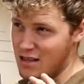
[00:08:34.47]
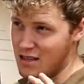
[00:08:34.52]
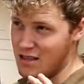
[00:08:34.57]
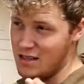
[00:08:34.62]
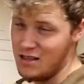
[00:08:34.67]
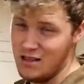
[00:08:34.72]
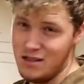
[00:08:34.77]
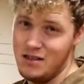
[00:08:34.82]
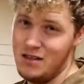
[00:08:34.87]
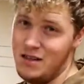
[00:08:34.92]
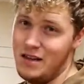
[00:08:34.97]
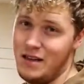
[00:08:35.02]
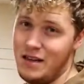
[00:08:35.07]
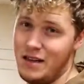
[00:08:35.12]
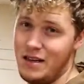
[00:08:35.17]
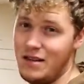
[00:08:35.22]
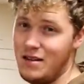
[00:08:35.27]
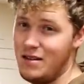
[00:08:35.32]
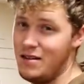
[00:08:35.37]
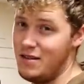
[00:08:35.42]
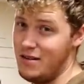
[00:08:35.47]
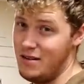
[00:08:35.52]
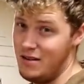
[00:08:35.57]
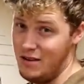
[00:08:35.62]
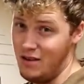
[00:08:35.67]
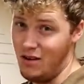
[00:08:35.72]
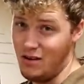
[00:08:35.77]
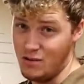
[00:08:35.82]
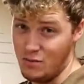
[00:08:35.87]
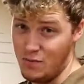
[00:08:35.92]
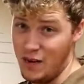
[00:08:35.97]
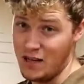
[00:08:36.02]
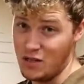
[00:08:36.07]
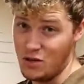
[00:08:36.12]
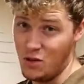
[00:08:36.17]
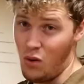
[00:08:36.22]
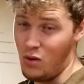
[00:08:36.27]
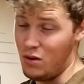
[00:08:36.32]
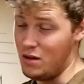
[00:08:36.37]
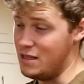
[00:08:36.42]
certainly nice,
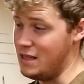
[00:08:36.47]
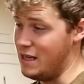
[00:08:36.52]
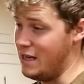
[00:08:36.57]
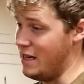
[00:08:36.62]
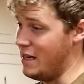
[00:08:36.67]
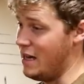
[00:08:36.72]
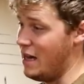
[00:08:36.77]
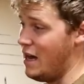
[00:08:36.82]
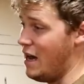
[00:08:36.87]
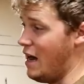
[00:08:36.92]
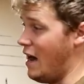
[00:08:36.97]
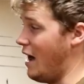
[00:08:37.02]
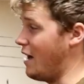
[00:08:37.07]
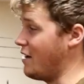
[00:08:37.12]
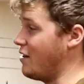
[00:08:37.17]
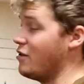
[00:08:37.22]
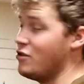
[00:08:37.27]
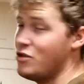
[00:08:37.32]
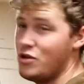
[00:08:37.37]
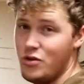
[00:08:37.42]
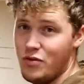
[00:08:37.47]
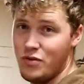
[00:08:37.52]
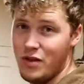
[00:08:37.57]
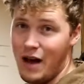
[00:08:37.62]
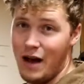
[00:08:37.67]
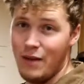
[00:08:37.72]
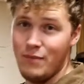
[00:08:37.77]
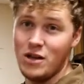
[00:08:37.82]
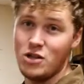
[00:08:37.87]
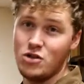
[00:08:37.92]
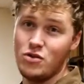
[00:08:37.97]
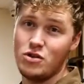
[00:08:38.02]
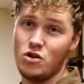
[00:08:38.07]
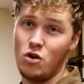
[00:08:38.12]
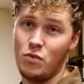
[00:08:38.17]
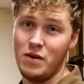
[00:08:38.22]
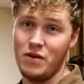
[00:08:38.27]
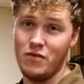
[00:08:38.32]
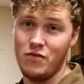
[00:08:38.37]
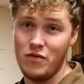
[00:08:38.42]
best quality, and go shoot that. Make sure it's
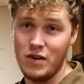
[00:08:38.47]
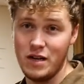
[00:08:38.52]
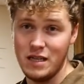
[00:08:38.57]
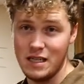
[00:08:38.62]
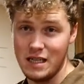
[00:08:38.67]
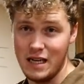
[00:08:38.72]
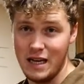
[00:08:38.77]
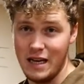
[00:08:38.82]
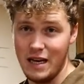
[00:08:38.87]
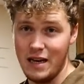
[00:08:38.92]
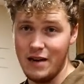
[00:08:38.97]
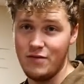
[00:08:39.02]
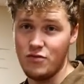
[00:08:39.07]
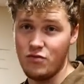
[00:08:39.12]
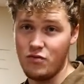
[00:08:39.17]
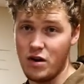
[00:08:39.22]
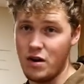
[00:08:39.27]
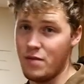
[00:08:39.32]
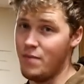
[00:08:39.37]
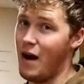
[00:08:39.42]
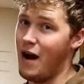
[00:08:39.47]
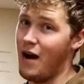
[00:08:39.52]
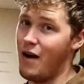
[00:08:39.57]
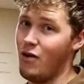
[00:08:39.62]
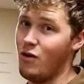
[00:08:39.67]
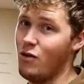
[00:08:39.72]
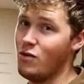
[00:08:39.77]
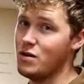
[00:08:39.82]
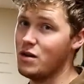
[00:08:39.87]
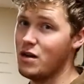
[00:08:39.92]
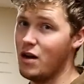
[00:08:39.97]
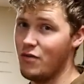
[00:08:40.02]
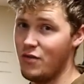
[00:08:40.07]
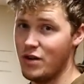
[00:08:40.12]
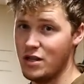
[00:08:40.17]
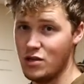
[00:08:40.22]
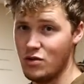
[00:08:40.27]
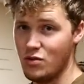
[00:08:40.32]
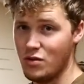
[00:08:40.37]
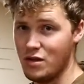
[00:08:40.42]
not being re-sleeved, re-barreled,
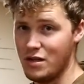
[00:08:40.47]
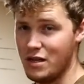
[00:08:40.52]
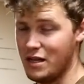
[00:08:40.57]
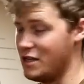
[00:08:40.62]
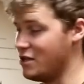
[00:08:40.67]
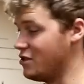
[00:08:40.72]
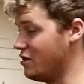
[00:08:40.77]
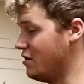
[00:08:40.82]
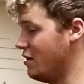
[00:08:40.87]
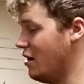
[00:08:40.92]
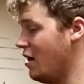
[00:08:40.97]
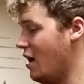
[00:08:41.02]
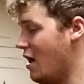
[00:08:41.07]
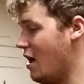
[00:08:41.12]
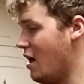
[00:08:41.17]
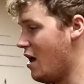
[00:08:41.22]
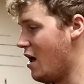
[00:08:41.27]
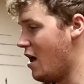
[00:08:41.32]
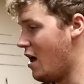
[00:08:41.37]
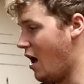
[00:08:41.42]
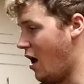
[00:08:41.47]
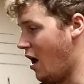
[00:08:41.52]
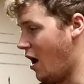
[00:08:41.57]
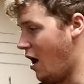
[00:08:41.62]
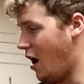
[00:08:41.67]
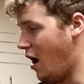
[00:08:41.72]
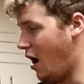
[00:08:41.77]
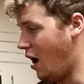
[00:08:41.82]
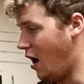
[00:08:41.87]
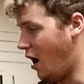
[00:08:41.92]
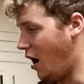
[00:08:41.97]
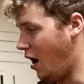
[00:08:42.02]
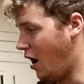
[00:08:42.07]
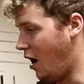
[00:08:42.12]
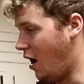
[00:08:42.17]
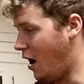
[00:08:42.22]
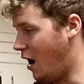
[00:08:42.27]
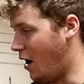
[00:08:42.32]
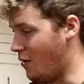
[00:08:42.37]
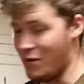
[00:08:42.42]
original condition.
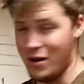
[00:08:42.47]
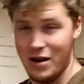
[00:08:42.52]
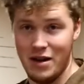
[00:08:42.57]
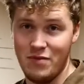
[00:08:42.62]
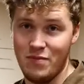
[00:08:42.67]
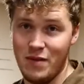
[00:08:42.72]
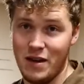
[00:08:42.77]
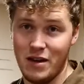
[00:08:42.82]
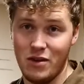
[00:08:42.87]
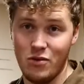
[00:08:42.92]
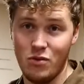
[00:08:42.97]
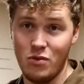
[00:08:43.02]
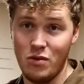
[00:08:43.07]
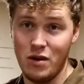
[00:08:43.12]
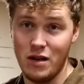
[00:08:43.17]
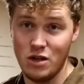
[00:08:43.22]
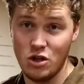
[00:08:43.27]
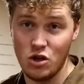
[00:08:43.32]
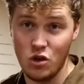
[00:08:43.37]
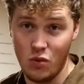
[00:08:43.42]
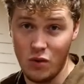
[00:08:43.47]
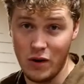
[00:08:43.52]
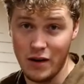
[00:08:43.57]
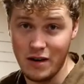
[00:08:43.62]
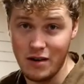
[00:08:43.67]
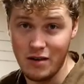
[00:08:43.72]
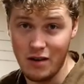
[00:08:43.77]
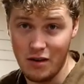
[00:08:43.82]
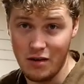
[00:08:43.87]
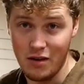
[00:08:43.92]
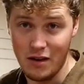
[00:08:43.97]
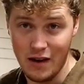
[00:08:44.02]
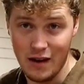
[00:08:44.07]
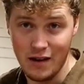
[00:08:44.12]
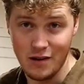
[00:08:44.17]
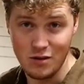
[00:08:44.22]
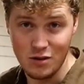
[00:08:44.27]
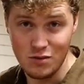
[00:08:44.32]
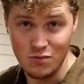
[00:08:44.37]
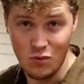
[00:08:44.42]
And believe me, you will enjoy nothing
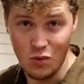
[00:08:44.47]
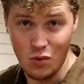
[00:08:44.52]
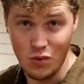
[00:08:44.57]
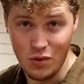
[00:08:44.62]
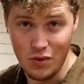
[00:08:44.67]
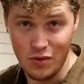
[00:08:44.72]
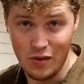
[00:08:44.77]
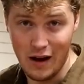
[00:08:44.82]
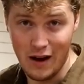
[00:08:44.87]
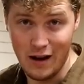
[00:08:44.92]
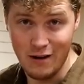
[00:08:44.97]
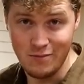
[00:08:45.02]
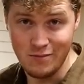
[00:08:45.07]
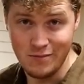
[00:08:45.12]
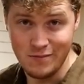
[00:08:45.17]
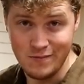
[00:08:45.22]
else more than that.